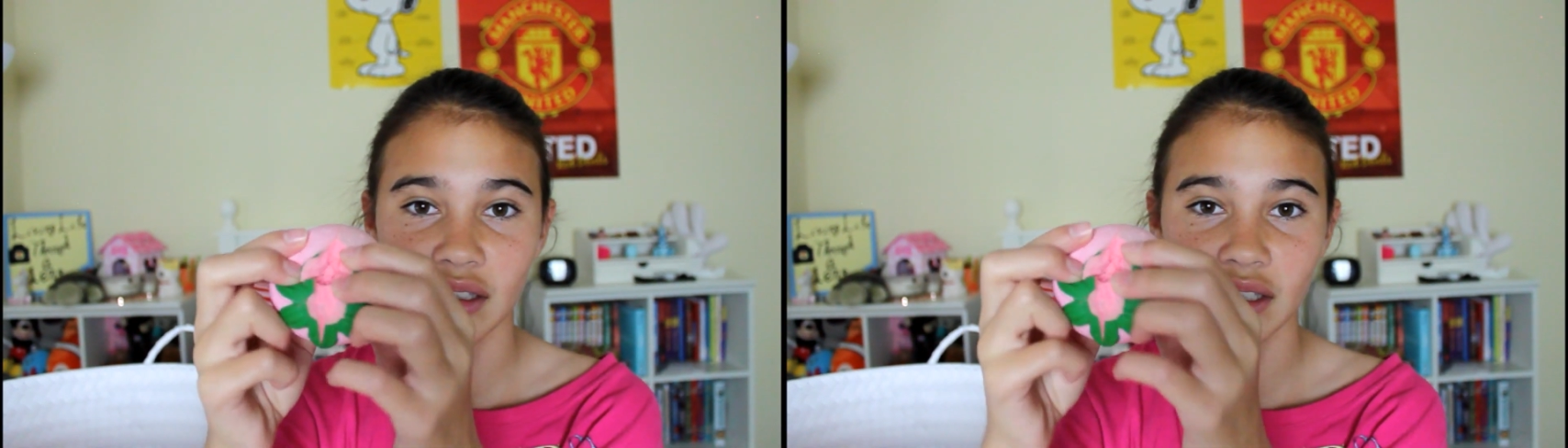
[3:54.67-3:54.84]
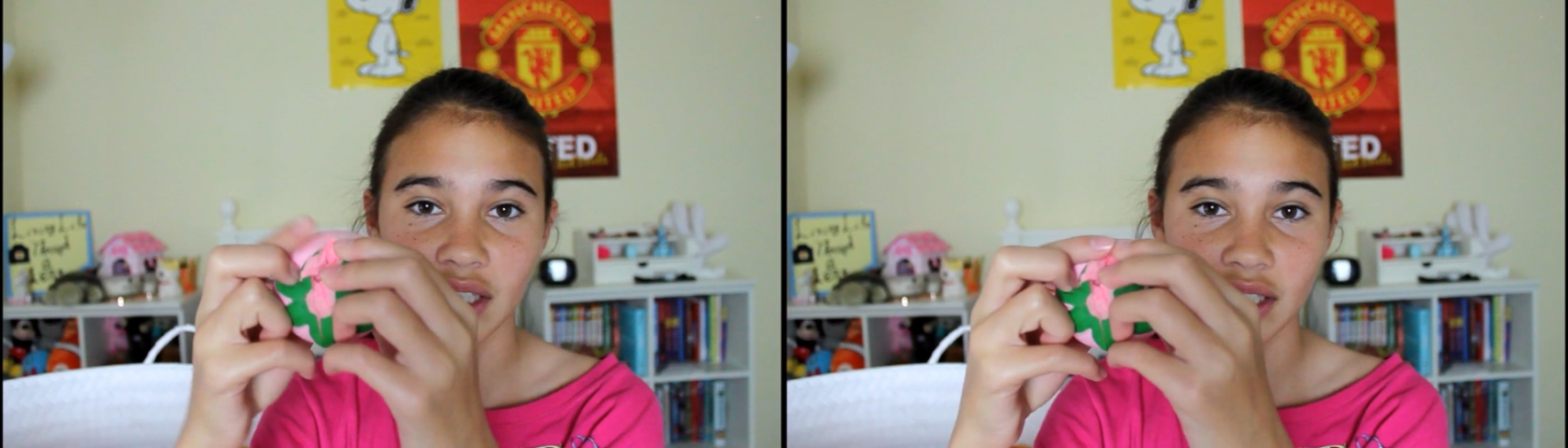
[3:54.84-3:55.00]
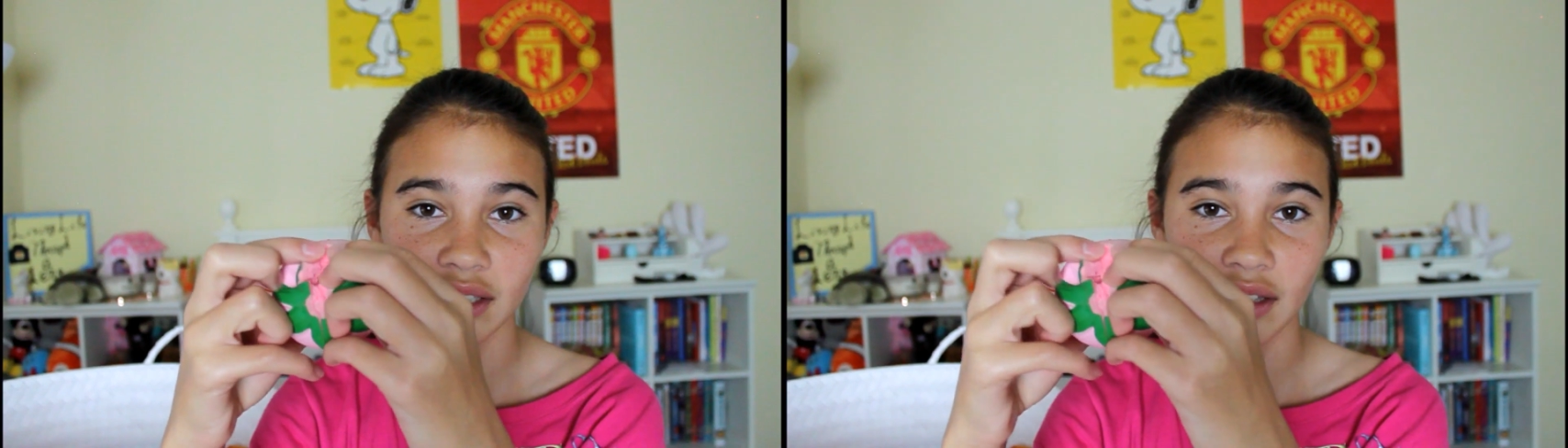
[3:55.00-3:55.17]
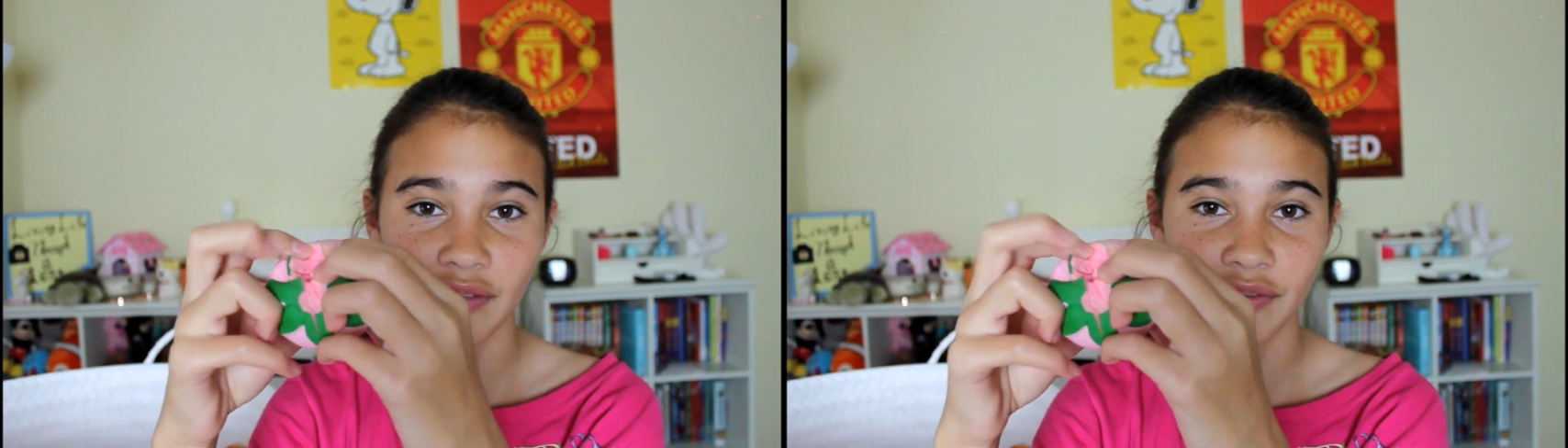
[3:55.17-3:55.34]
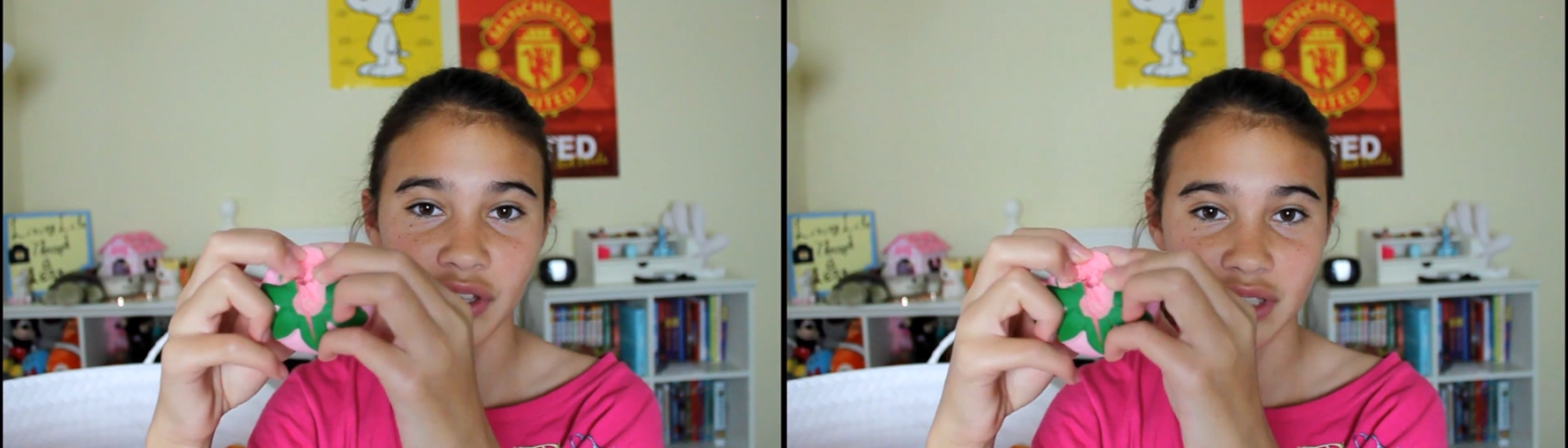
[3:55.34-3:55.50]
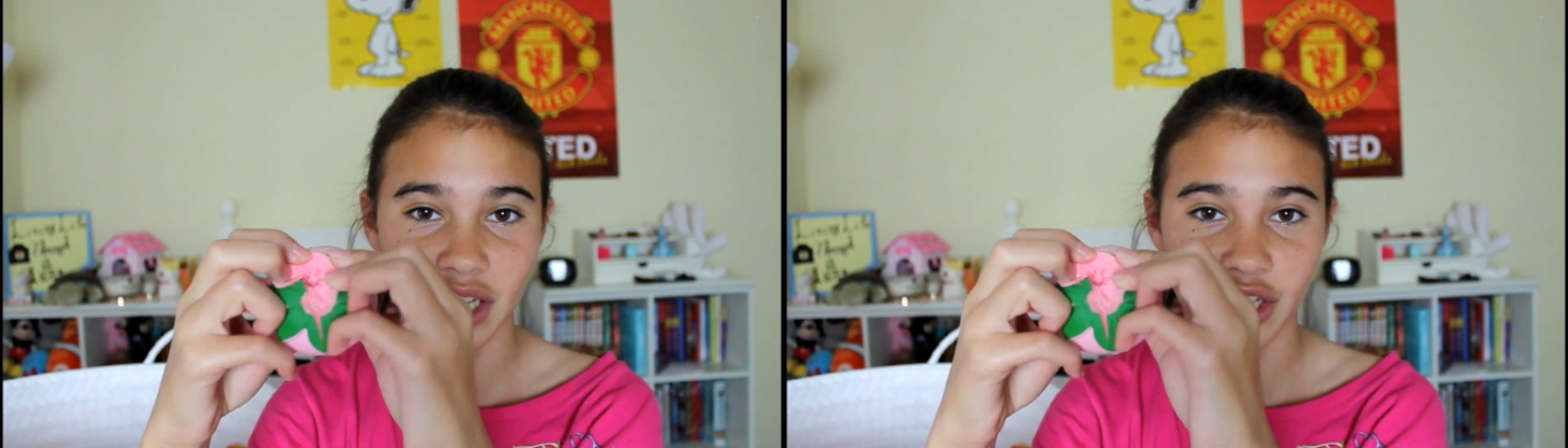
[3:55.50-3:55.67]
it
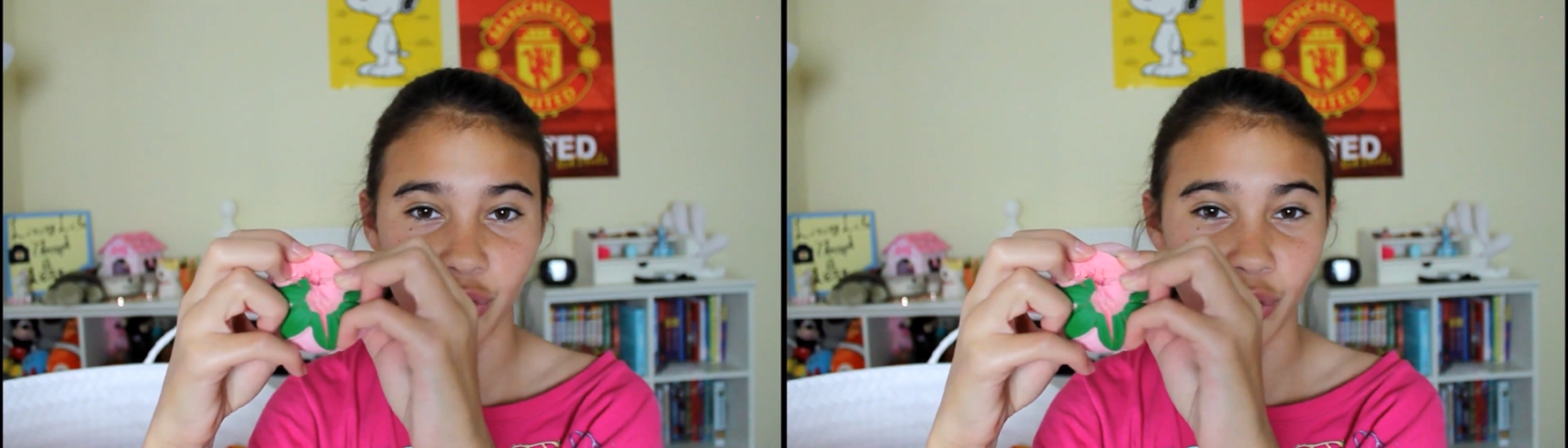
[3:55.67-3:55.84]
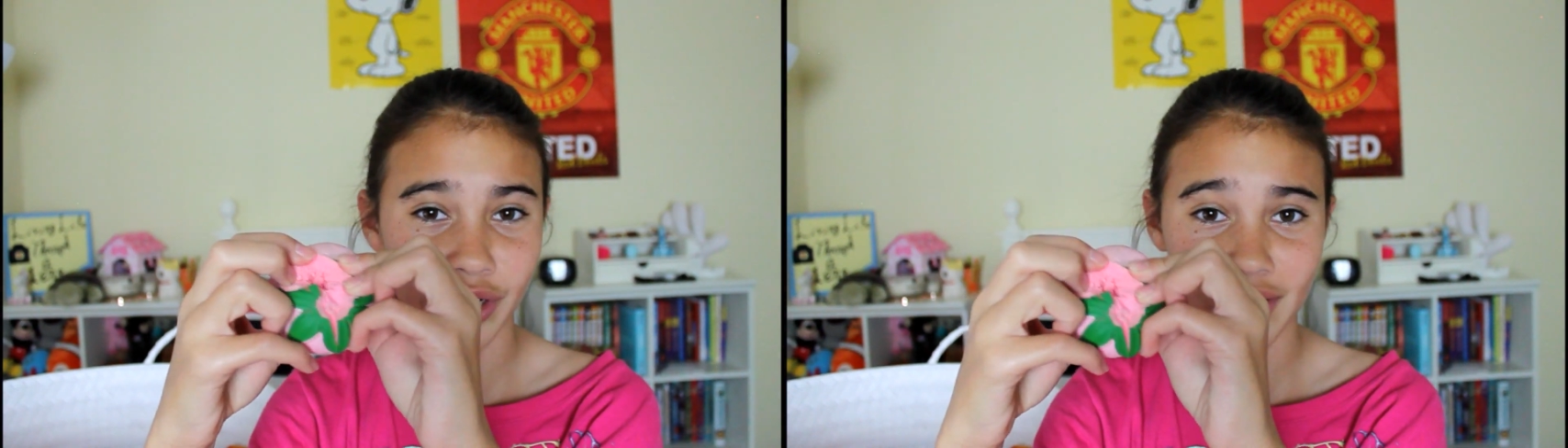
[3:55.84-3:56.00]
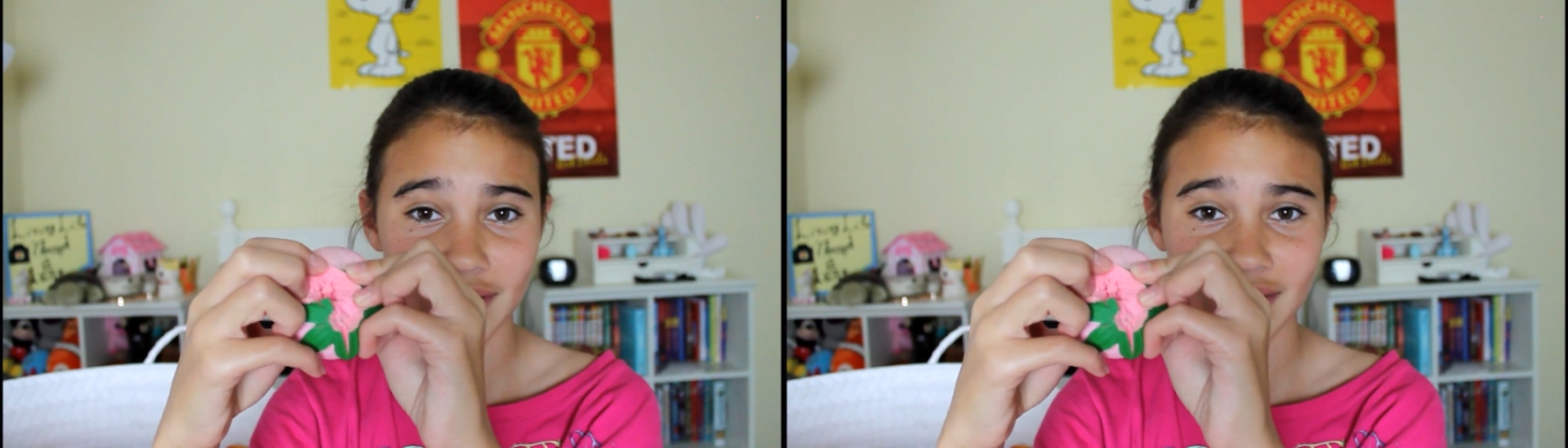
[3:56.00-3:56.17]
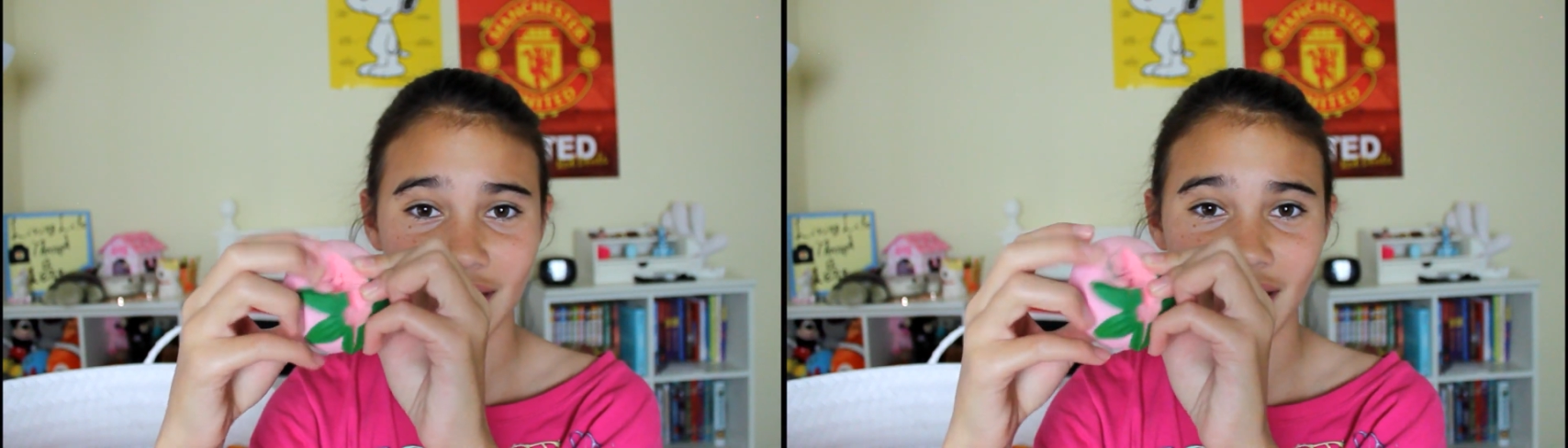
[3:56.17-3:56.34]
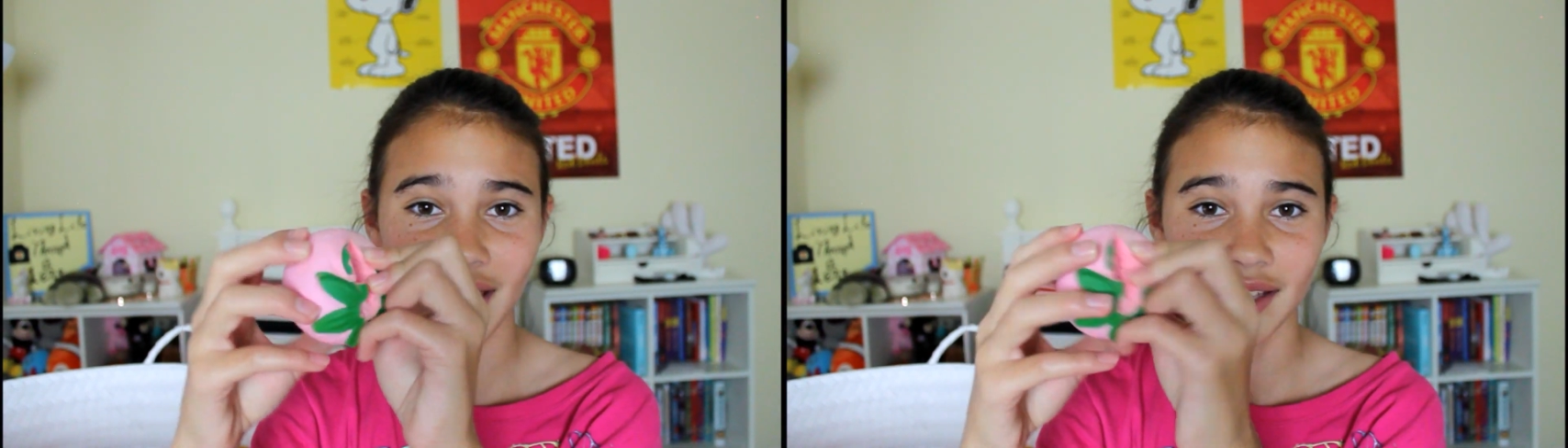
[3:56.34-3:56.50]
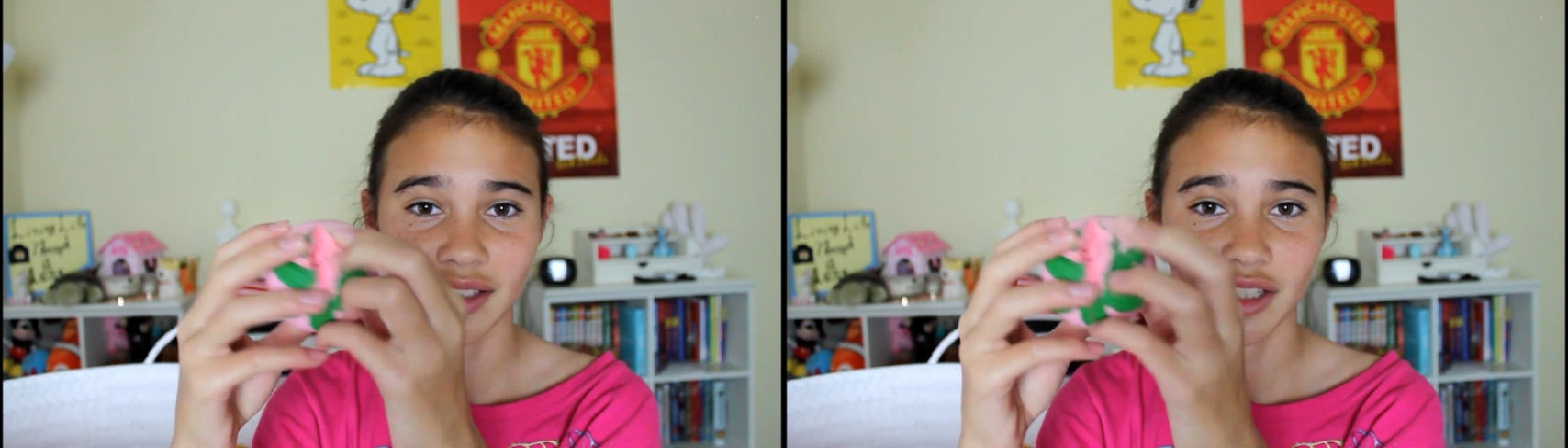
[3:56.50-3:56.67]
feels like it already is
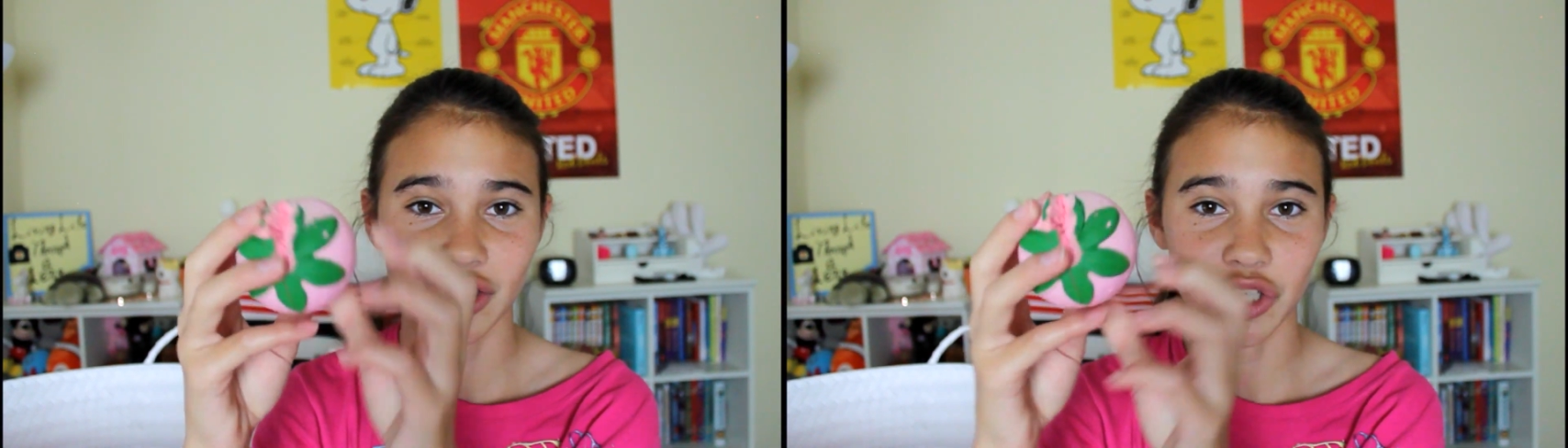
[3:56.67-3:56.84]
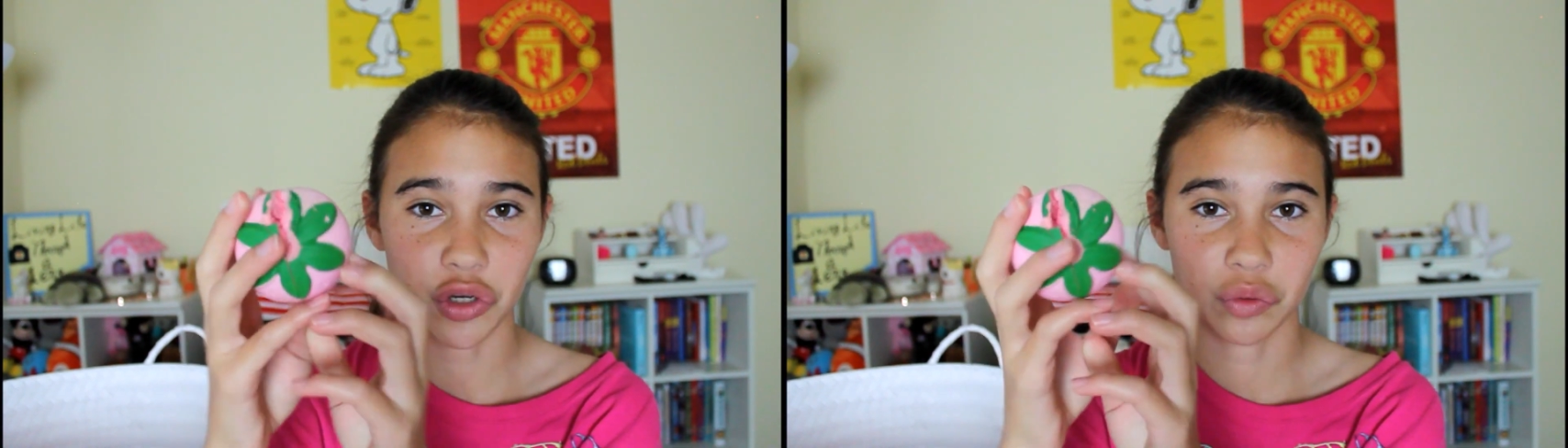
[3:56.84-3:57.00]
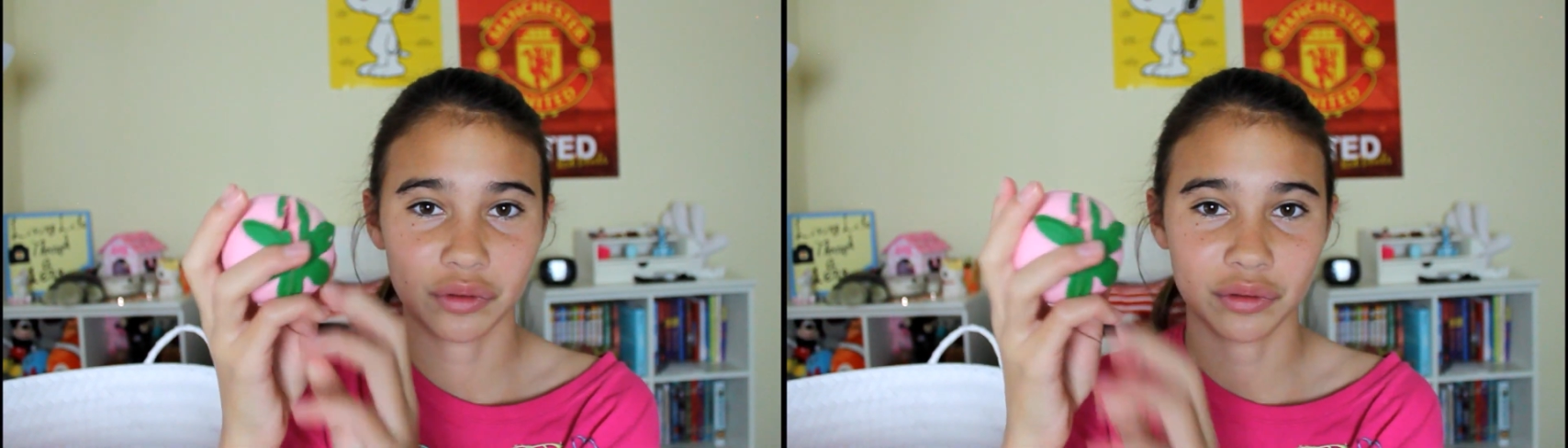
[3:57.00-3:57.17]
cut, so